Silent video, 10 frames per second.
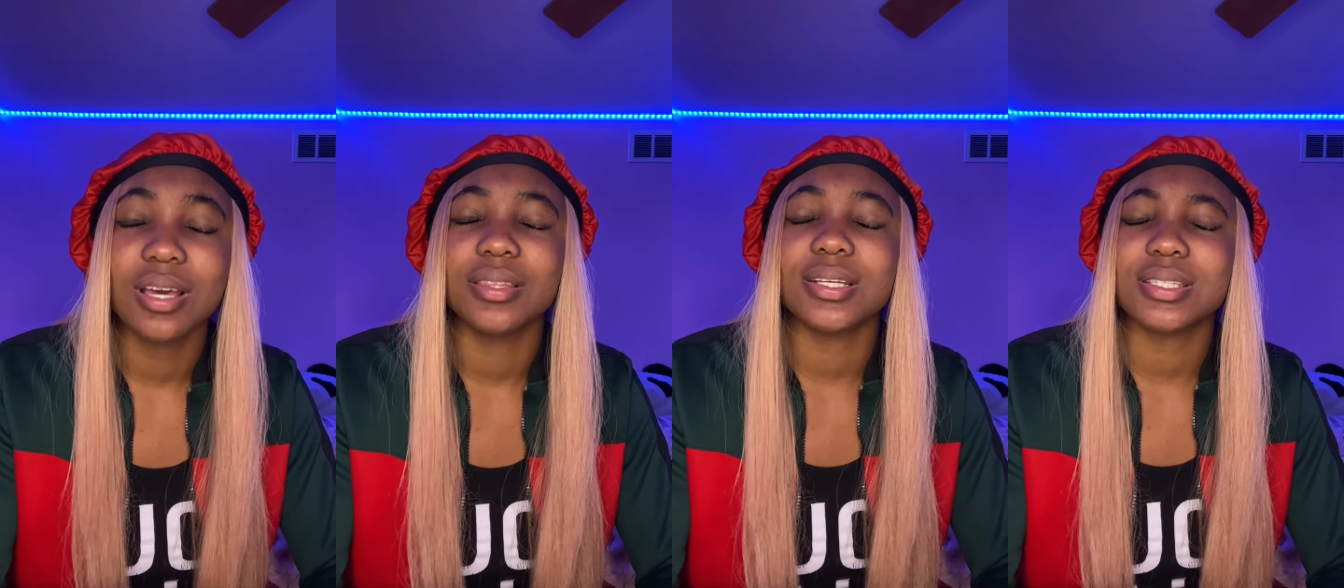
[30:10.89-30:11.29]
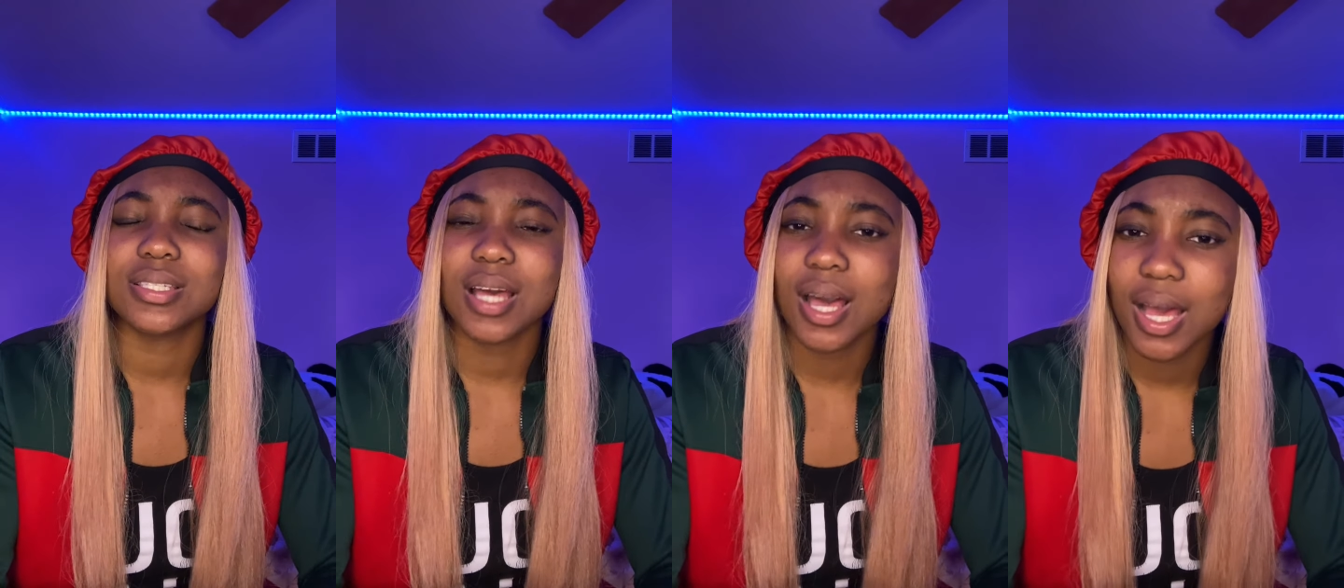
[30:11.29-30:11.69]
the
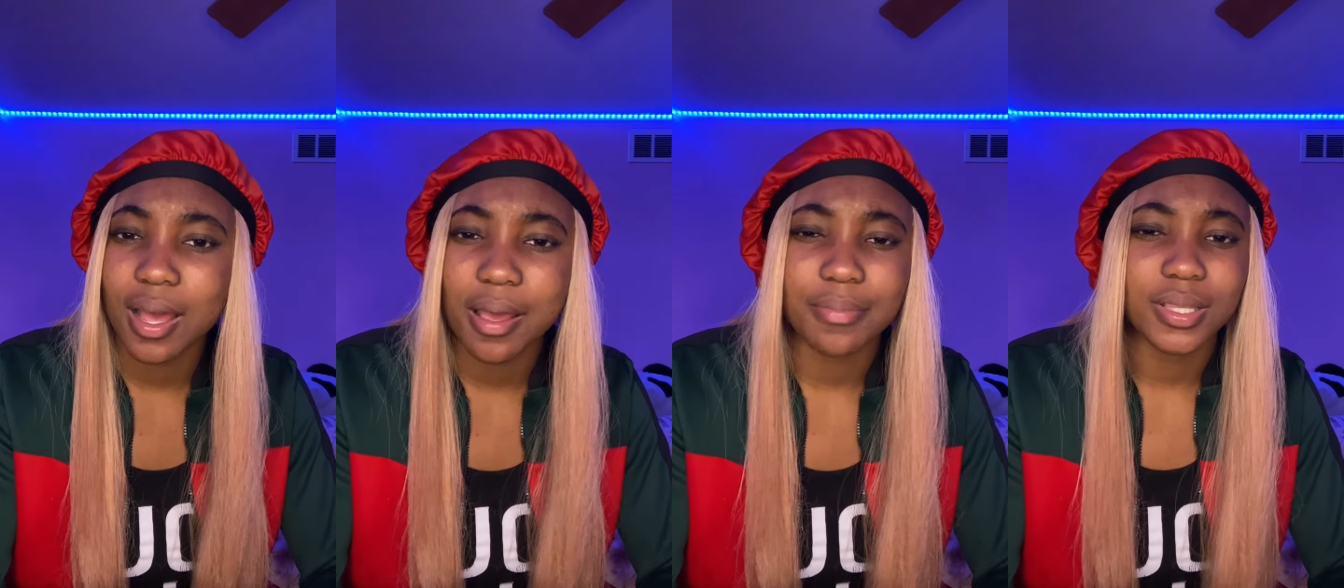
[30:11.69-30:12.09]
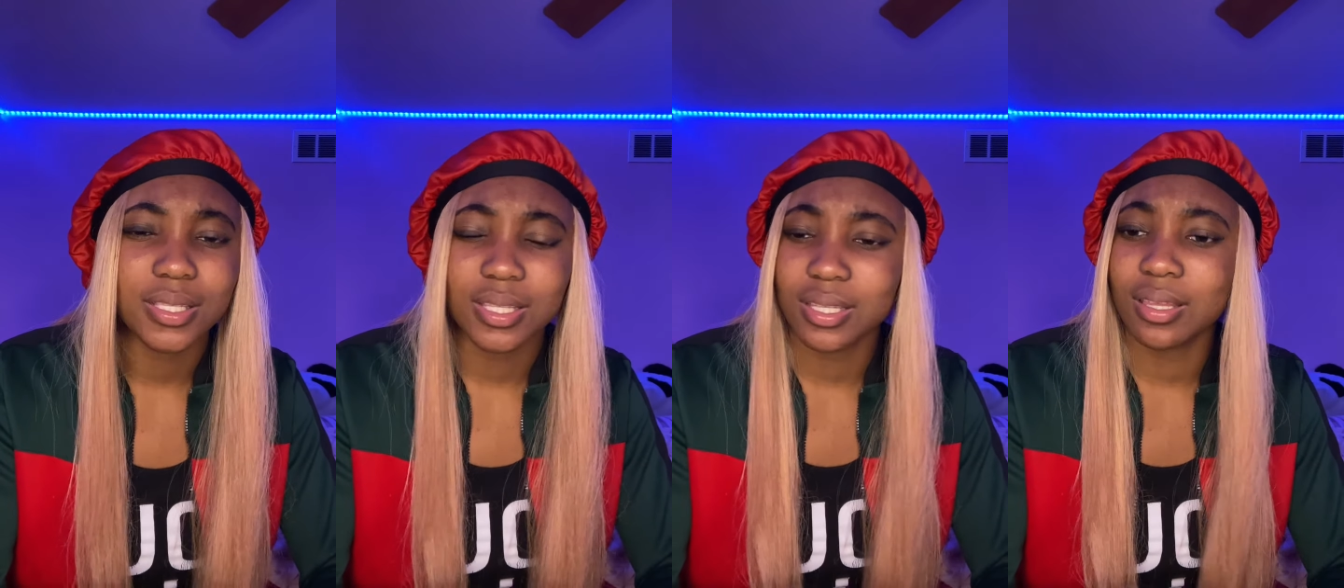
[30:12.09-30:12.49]
time,
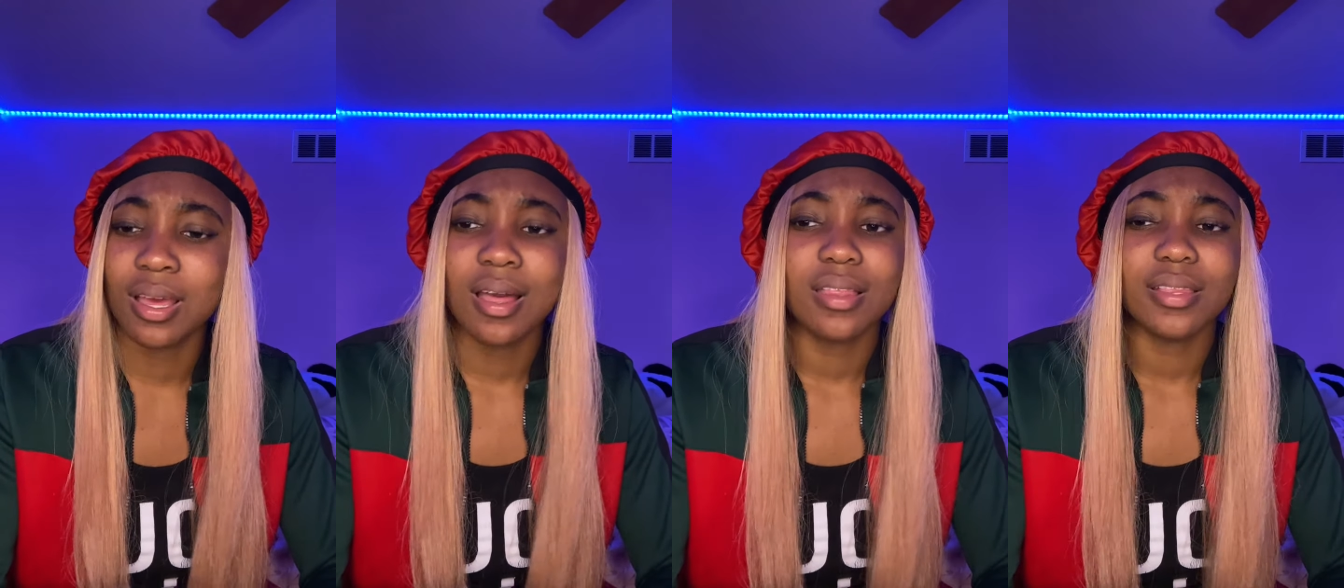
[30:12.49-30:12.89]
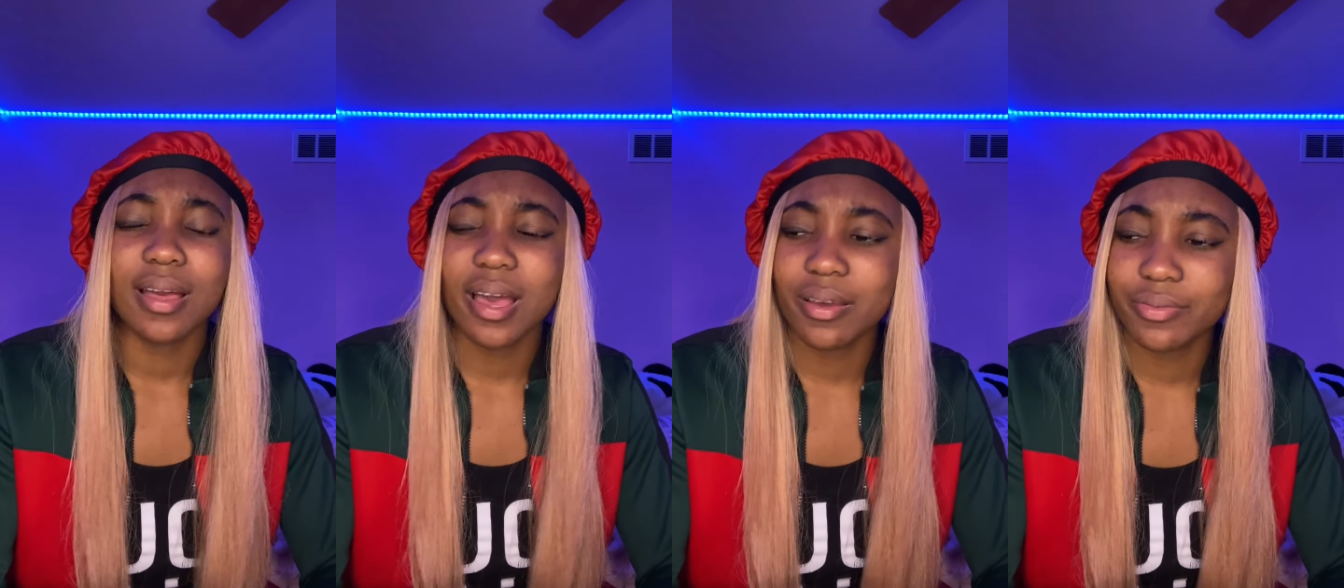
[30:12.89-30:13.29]
the
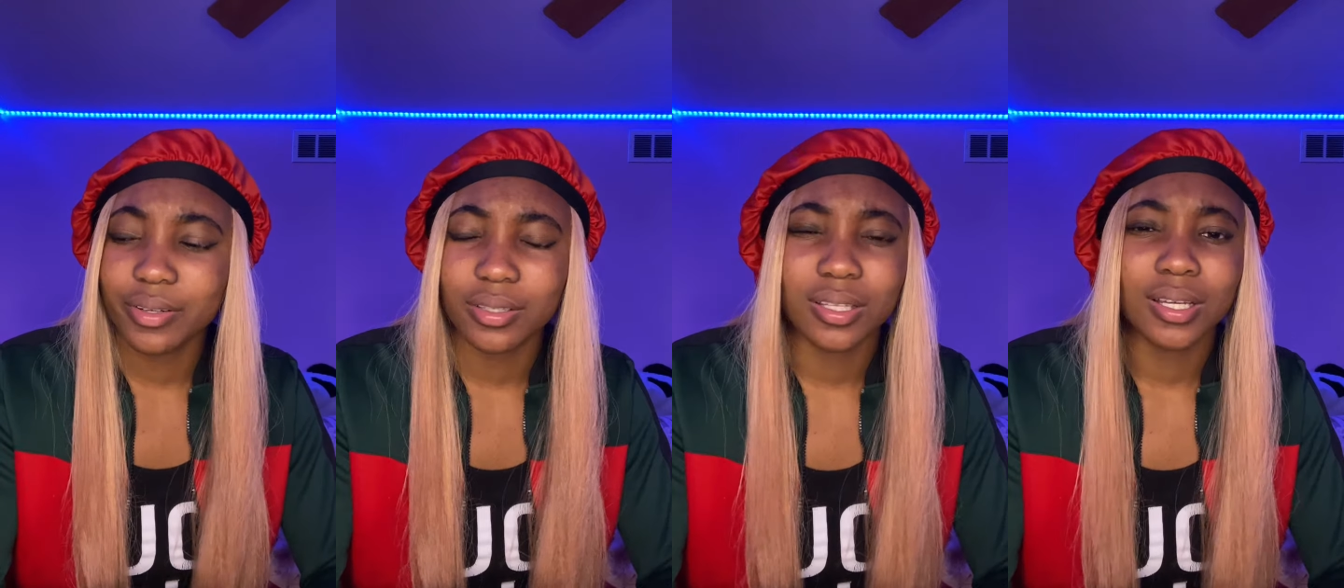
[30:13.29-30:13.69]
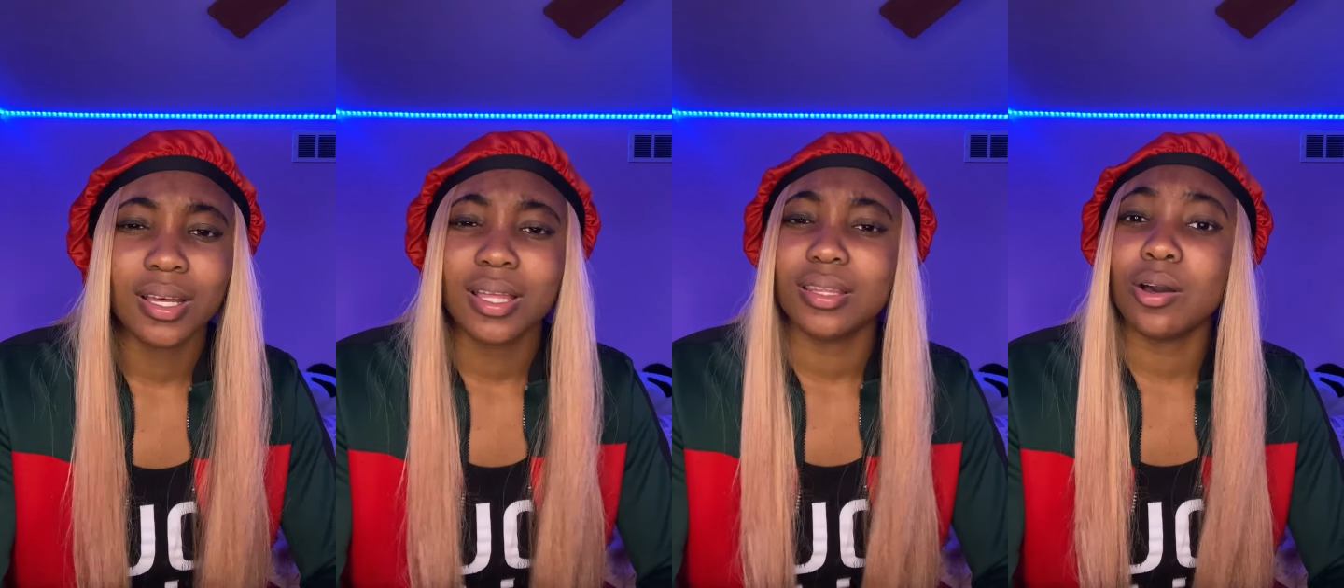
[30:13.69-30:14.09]
effort, the
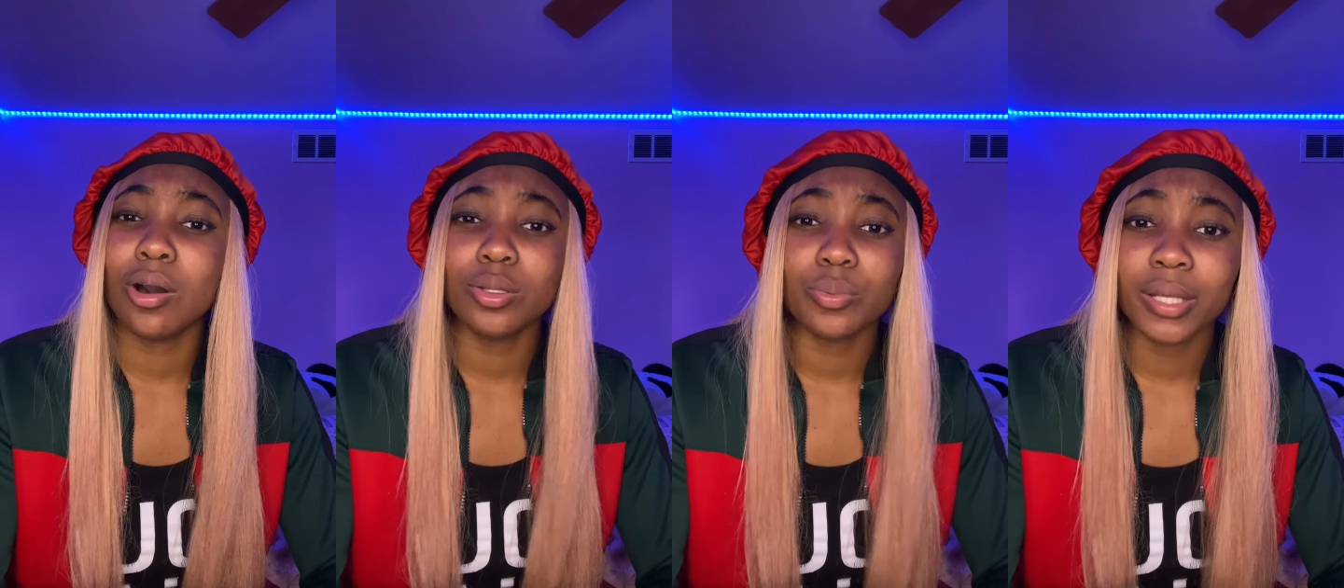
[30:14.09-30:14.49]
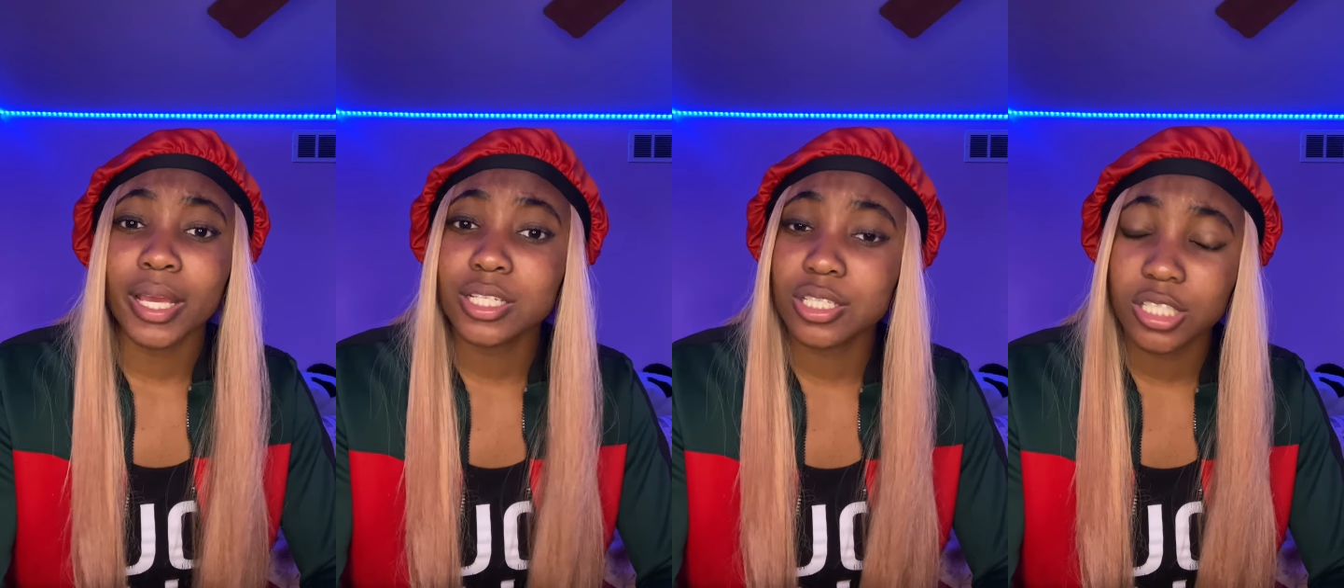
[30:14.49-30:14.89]
all the
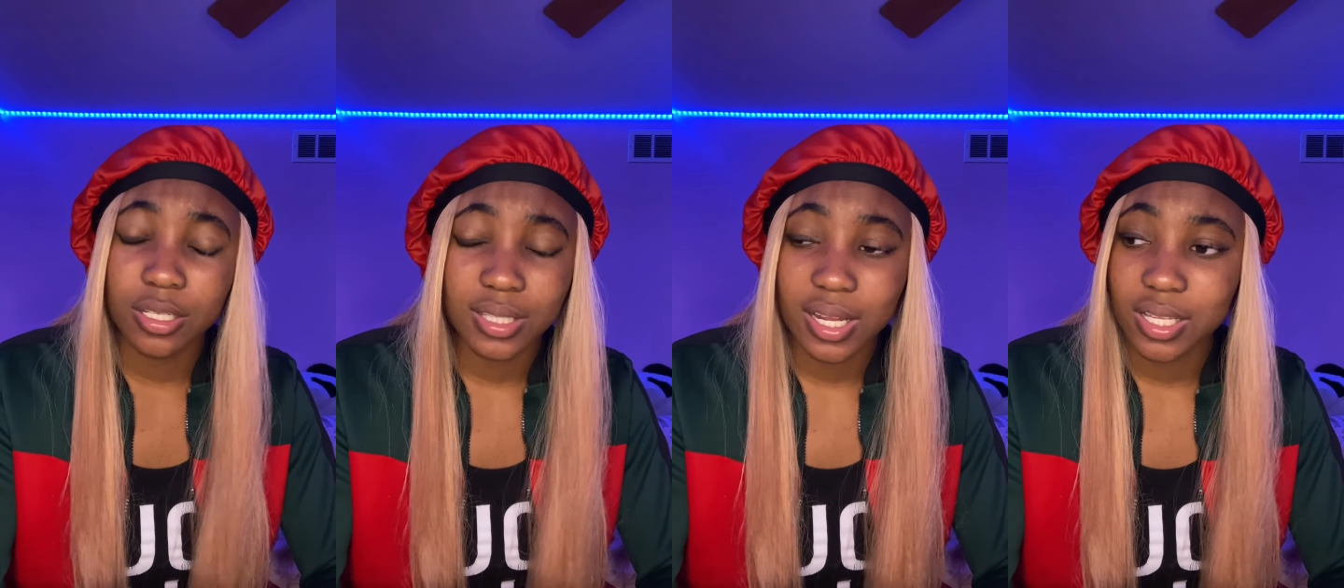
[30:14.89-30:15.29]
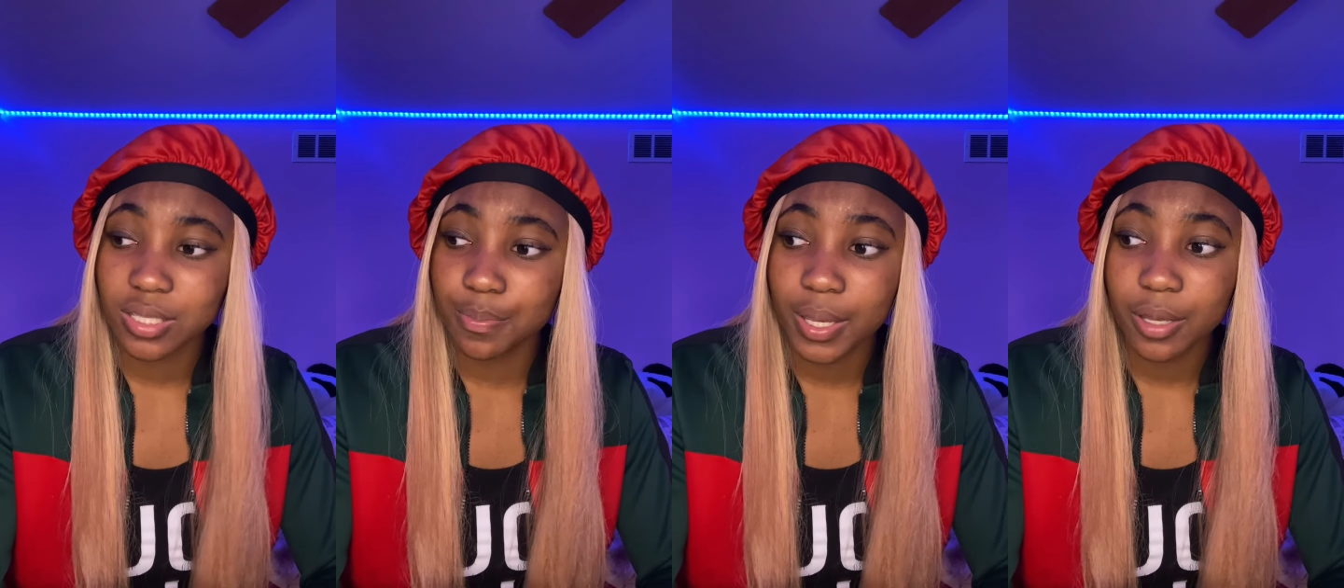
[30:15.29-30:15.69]
relationships that he's
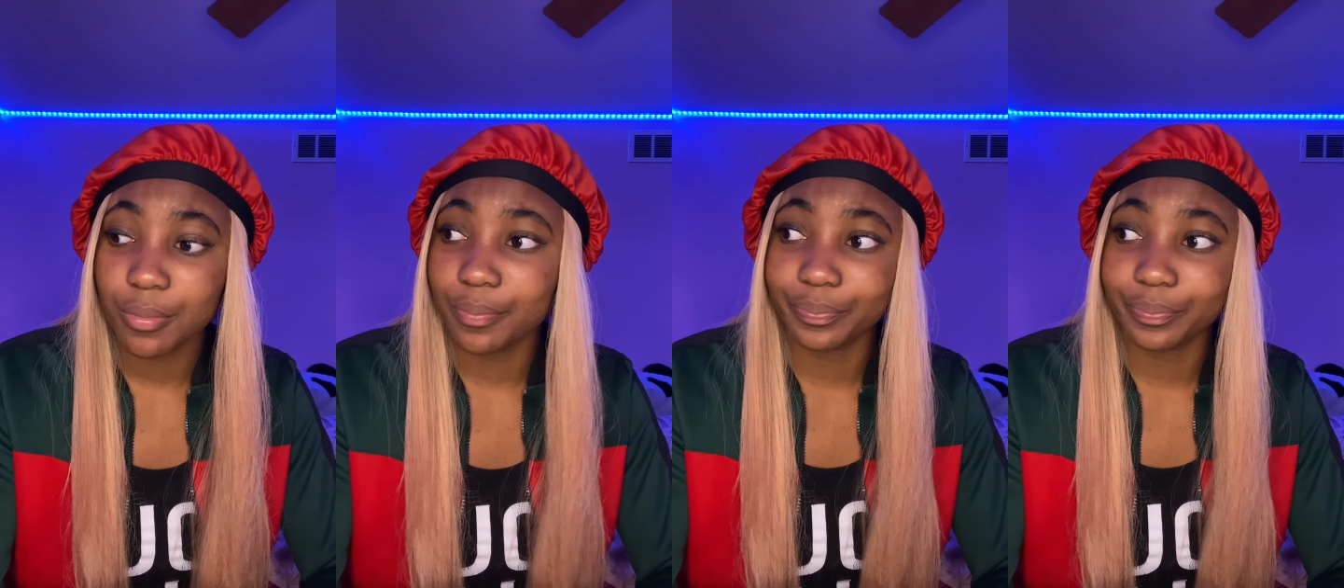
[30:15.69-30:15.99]
been